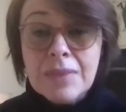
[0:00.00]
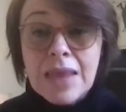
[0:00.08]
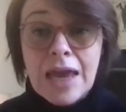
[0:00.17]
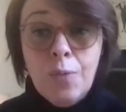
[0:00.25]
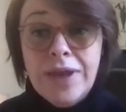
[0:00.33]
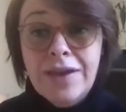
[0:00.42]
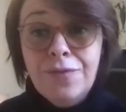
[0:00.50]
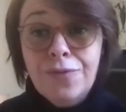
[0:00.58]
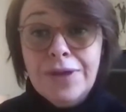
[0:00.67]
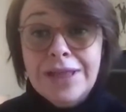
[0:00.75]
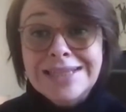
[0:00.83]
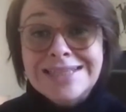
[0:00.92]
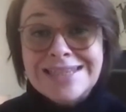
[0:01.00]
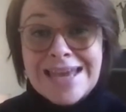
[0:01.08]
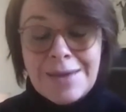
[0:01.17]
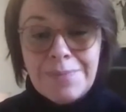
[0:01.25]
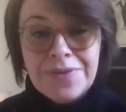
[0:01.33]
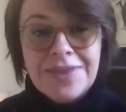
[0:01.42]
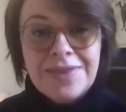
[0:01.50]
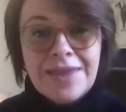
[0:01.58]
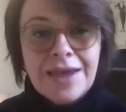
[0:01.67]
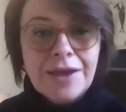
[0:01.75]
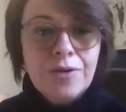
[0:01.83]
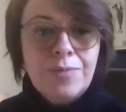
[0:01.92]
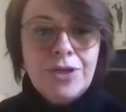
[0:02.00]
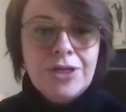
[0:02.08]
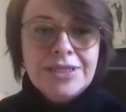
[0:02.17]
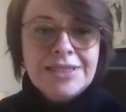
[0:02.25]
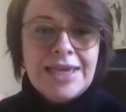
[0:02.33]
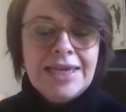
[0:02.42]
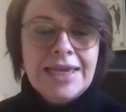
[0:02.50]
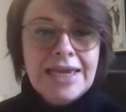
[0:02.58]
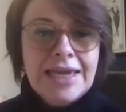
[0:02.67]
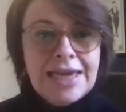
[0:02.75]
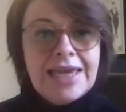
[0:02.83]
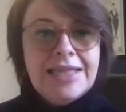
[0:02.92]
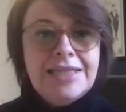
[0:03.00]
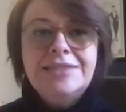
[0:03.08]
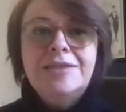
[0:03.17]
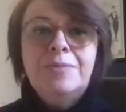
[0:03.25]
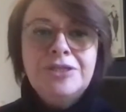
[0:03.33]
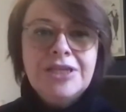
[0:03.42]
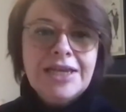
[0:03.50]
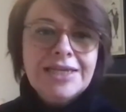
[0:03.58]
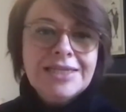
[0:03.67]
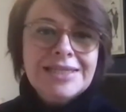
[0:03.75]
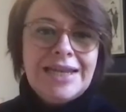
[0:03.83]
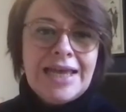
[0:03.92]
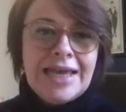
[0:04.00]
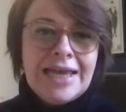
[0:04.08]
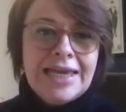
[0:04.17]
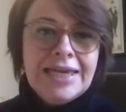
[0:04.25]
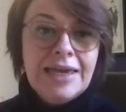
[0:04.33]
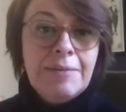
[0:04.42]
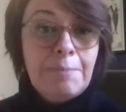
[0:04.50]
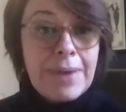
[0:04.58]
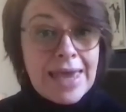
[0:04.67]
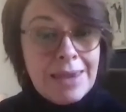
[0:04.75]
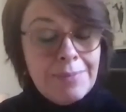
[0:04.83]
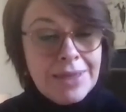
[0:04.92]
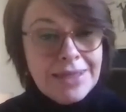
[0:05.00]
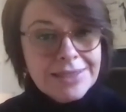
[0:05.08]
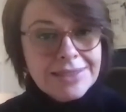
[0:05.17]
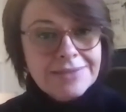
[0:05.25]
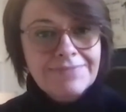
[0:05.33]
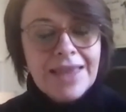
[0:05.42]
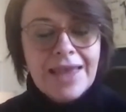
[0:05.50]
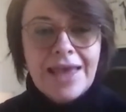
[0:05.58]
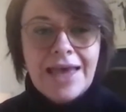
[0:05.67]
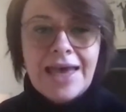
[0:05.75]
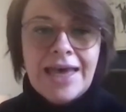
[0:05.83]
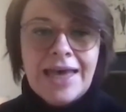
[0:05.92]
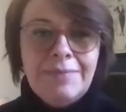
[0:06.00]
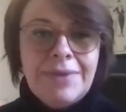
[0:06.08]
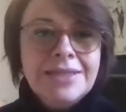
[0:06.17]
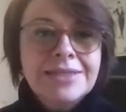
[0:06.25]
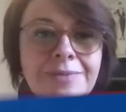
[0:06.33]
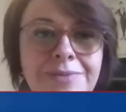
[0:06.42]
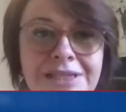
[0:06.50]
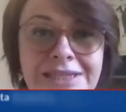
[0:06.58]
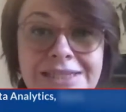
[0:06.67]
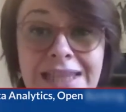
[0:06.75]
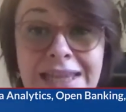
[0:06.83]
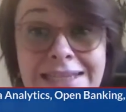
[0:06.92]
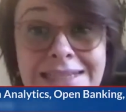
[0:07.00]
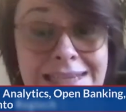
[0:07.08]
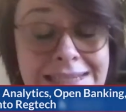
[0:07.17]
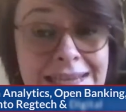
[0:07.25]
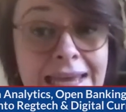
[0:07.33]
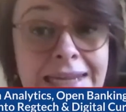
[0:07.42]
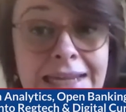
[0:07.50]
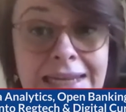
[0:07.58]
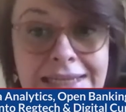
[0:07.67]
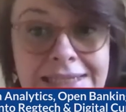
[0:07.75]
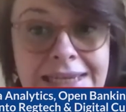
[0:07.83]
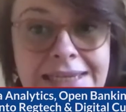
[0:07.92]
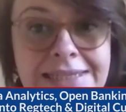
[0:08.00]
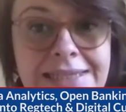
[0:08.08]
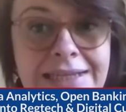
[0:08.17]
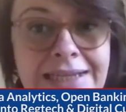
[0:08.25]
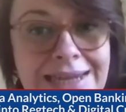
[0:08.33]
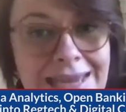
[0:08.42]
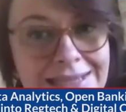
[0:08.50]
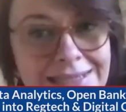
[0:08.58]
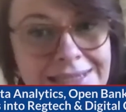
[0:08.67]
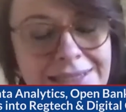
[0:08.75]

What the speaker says: And we have real depth in that community in subjects like payments, in subjects like data analytics and connected